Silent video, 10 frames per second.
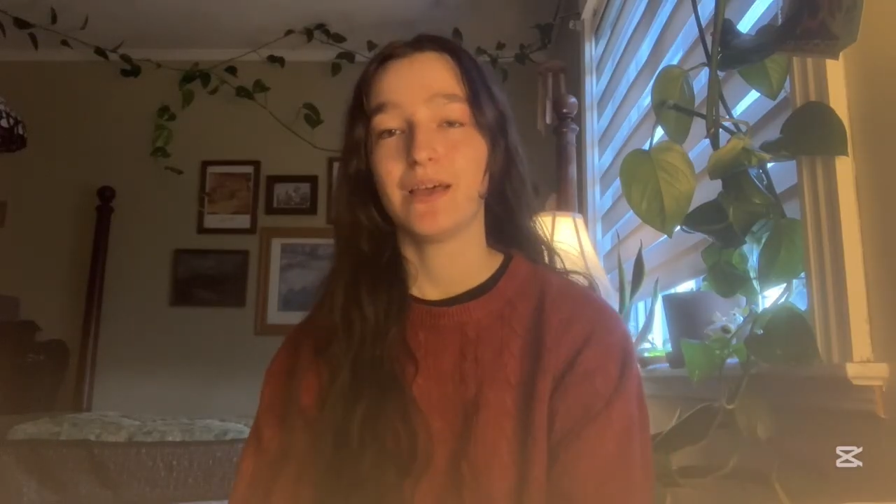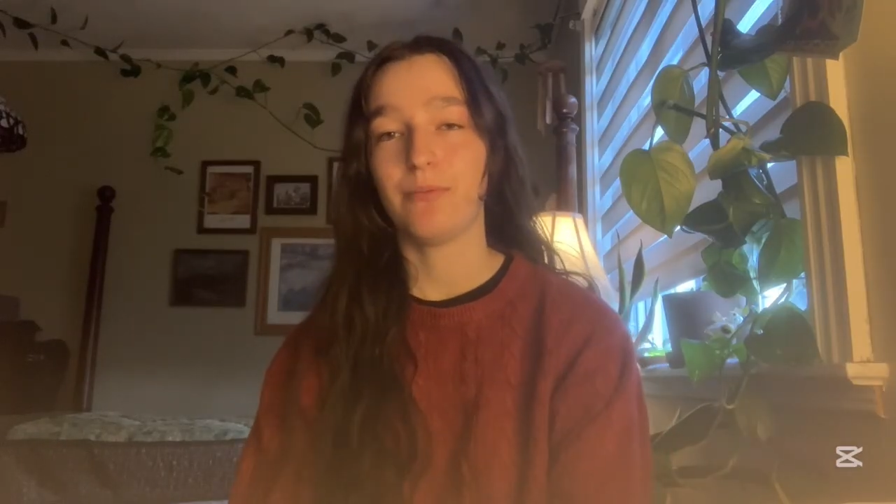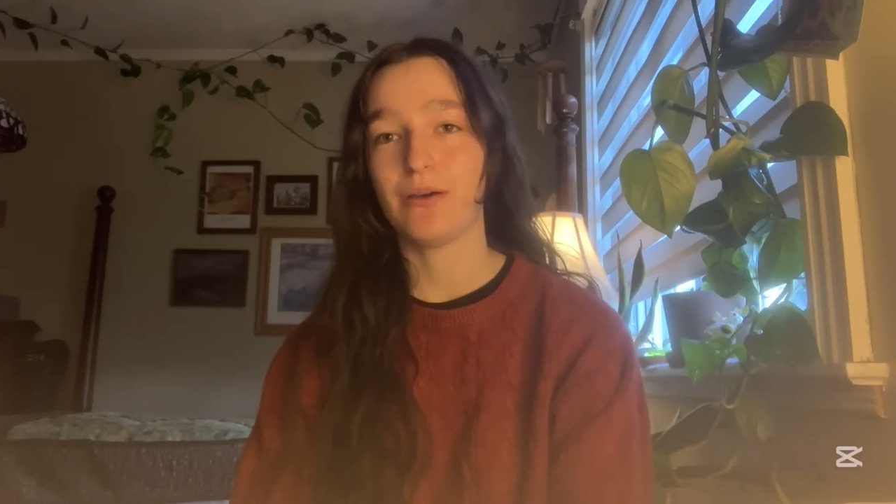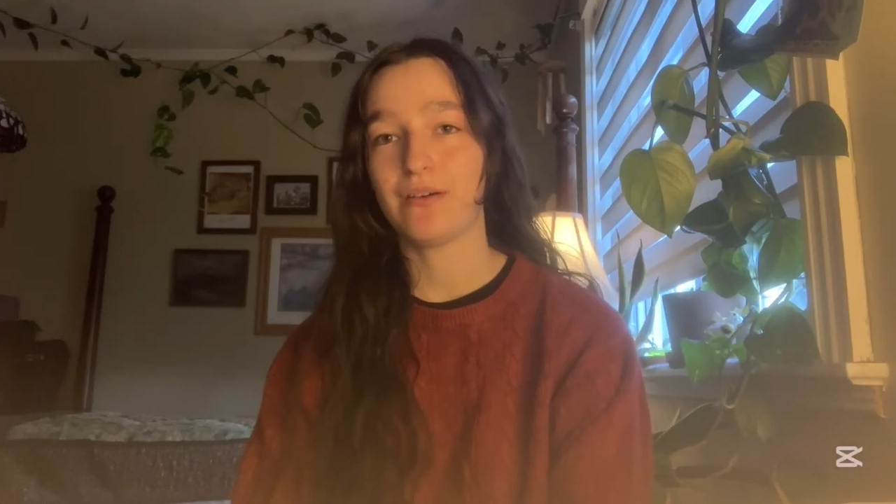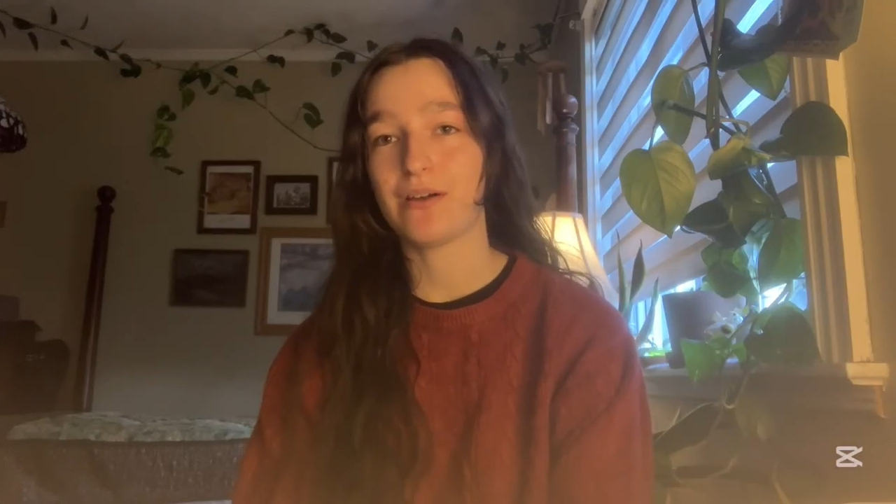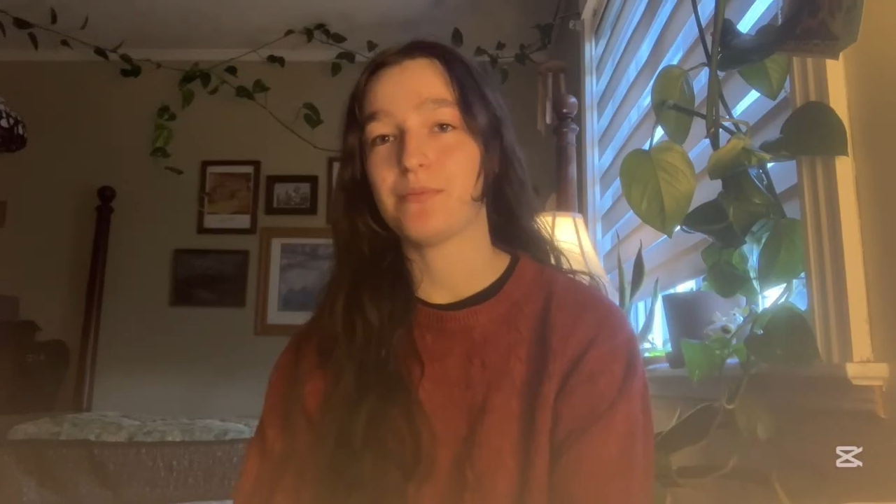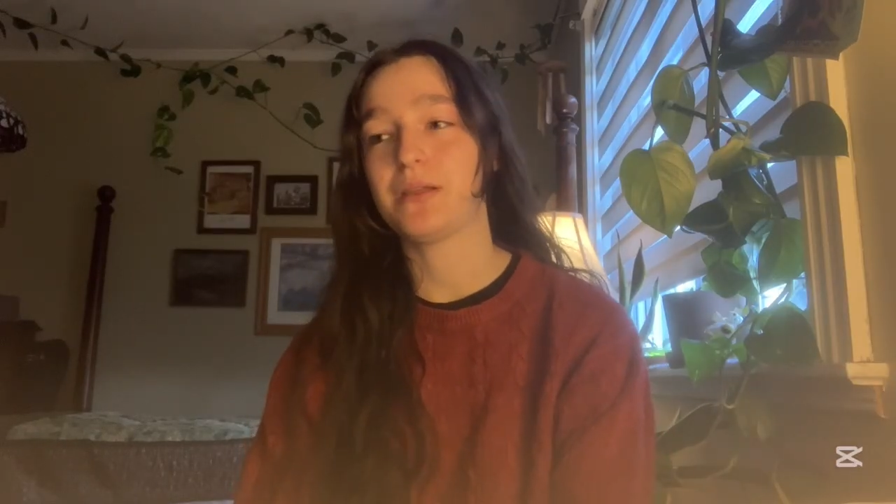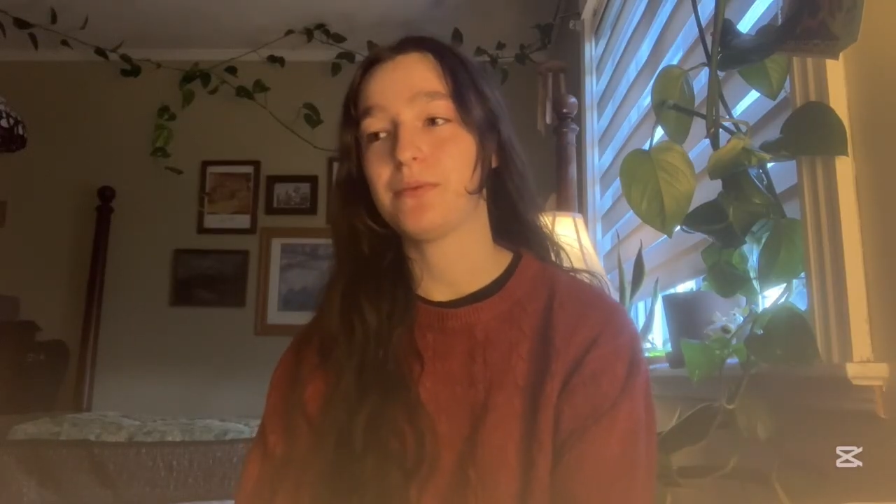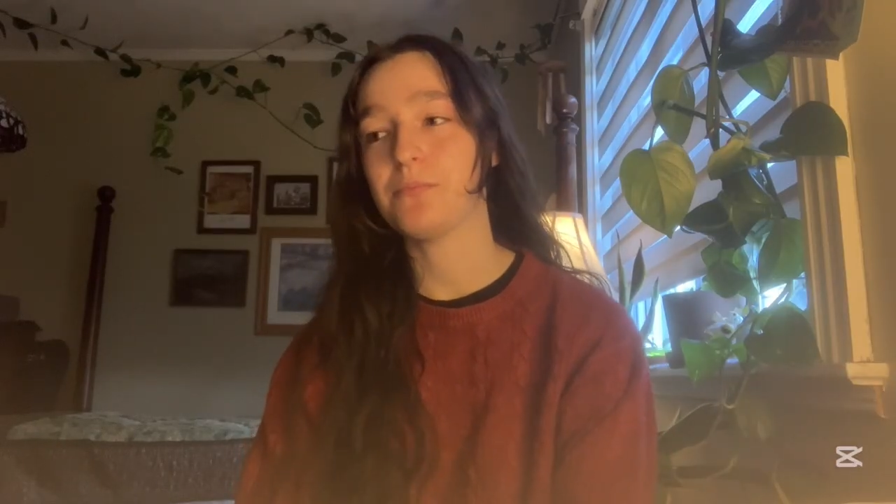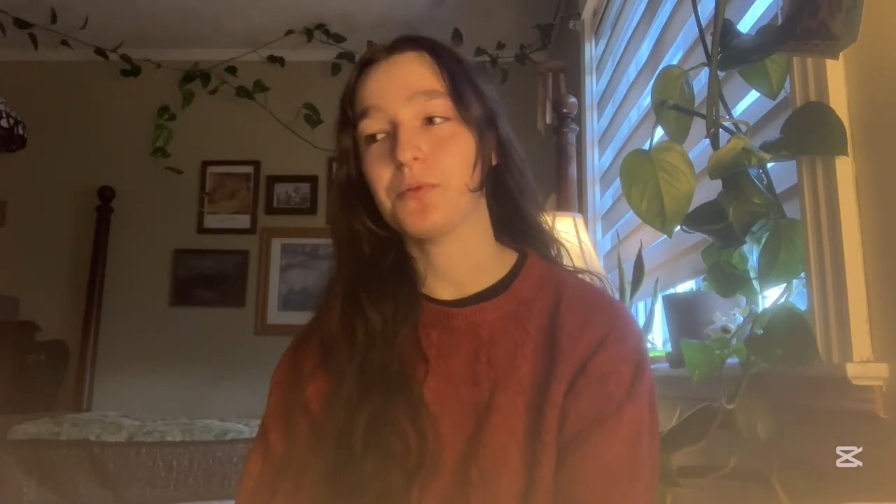about how
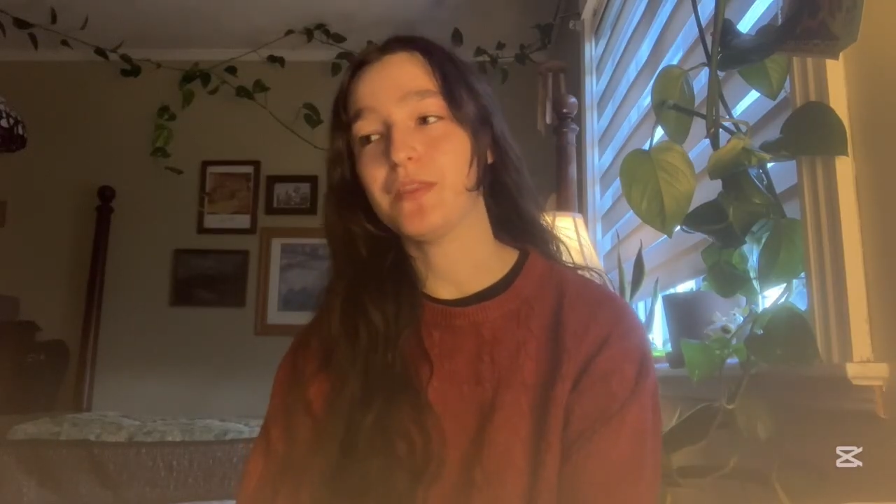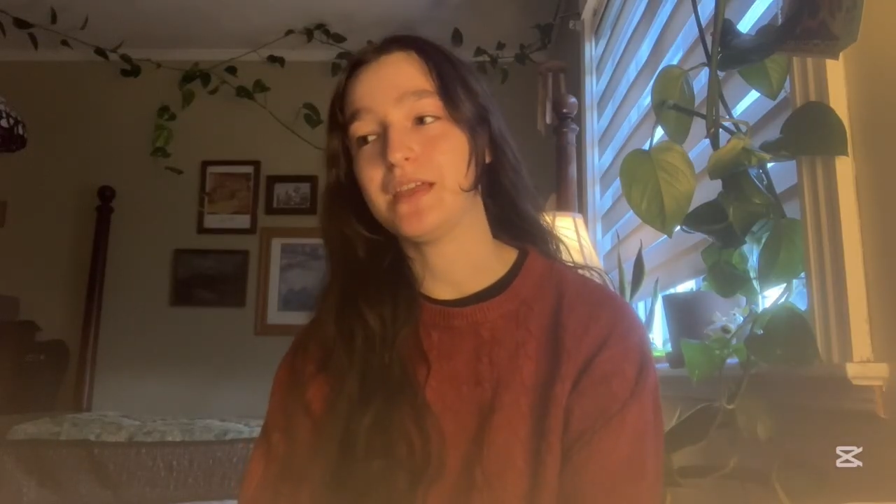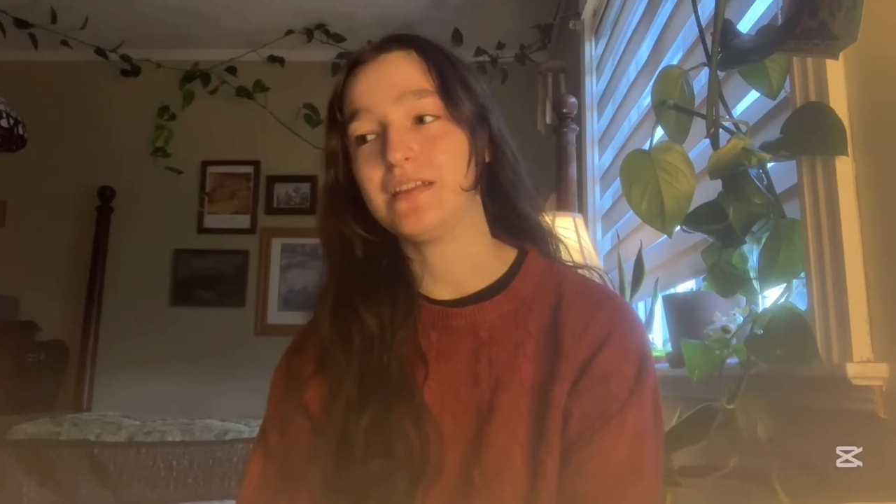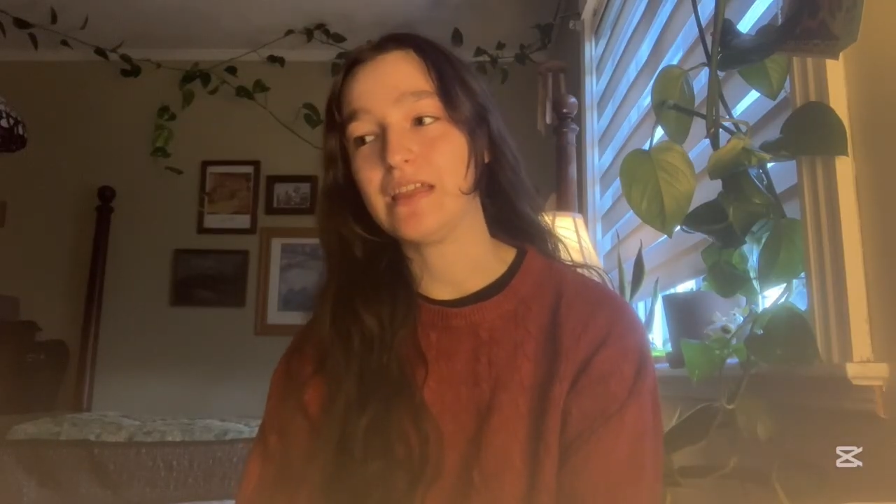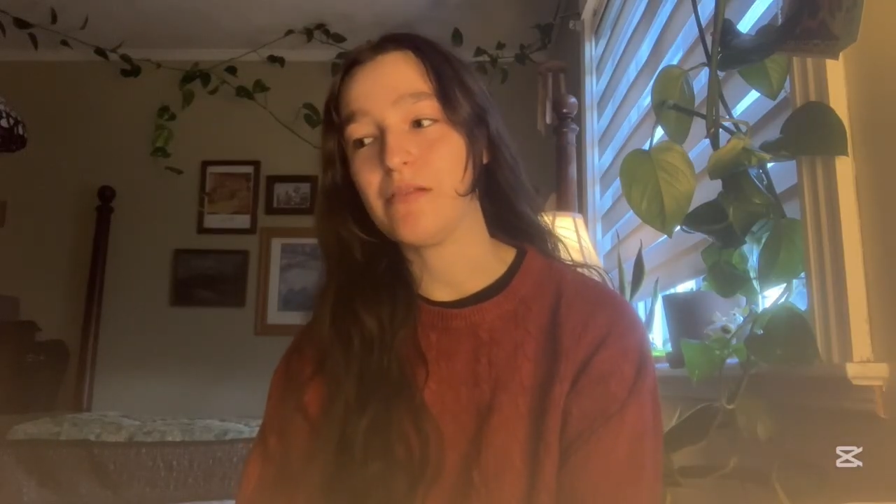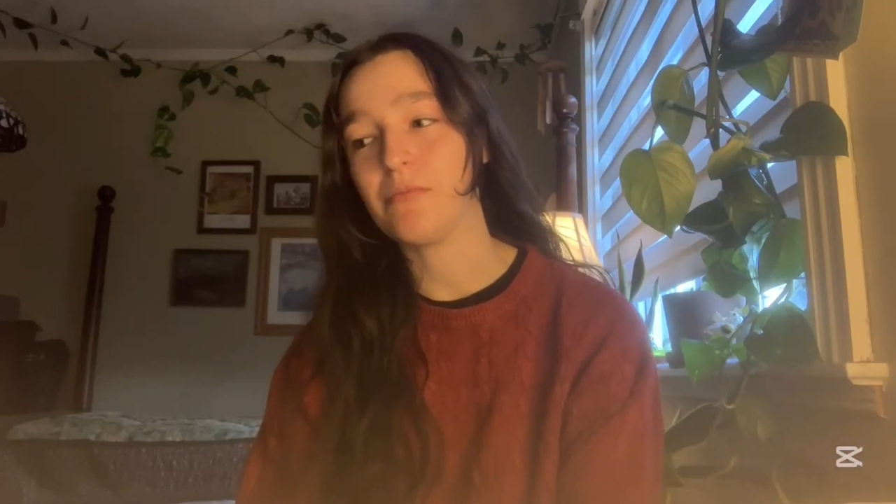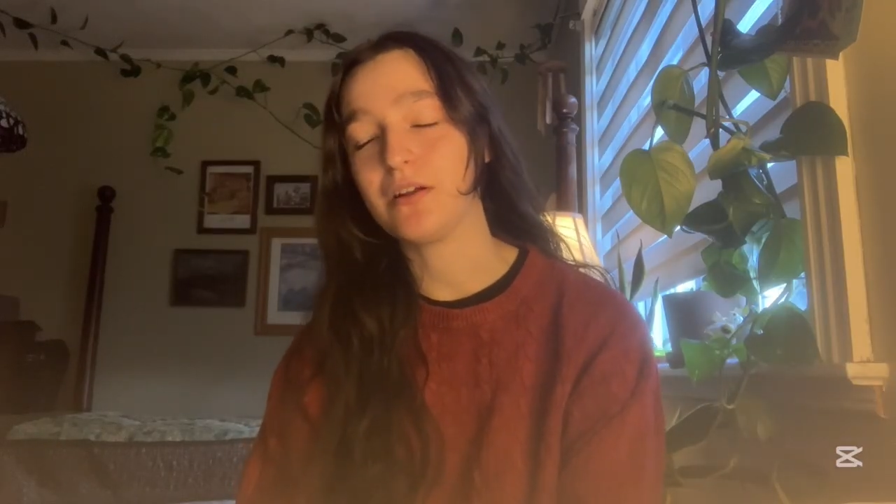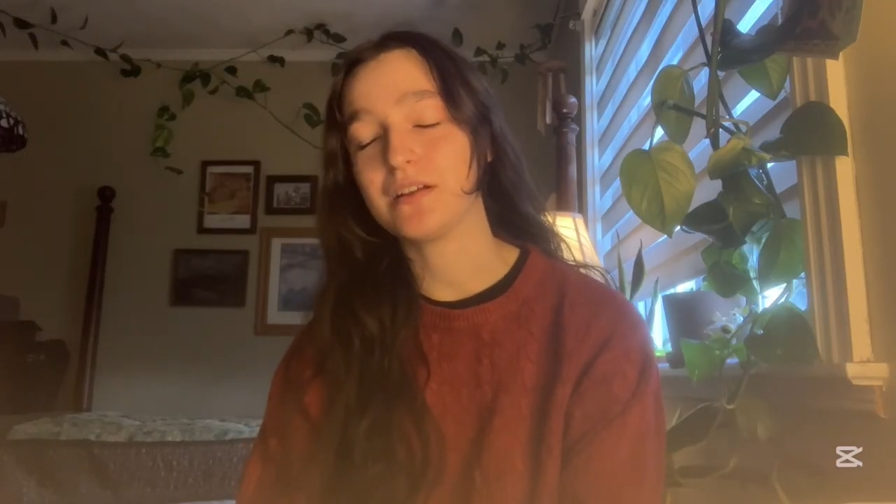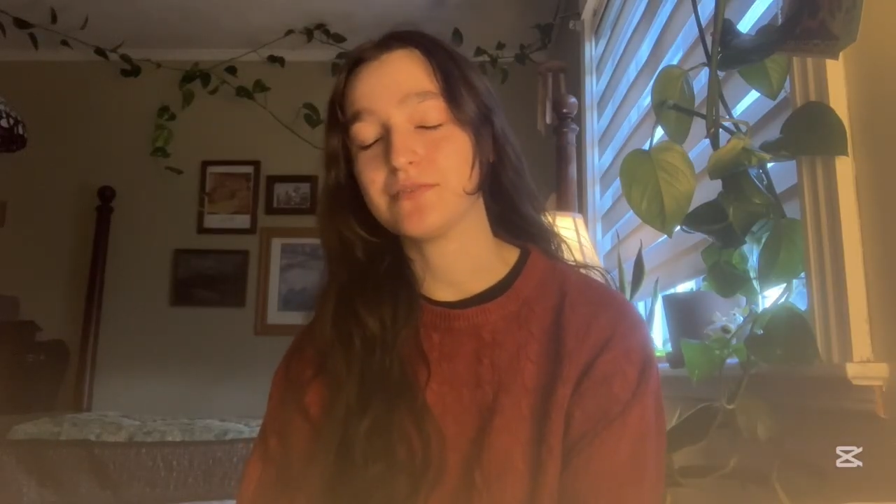many people knit in Denmark.